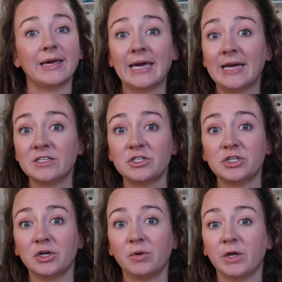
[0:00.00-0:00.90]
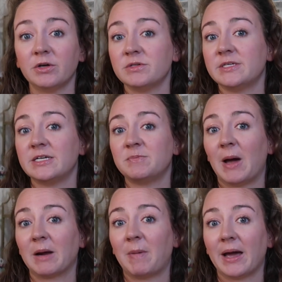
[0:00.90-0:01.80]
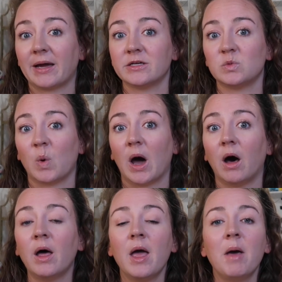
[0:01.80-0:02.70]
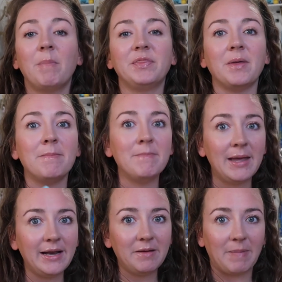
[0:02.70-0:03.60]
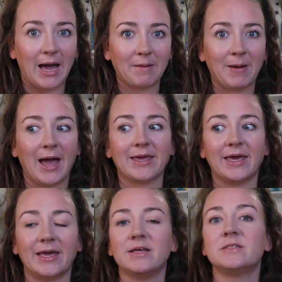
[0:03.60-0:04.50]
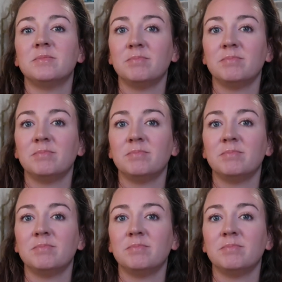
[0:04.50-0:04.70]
Kids do use this backpack as well, but the mini backpack is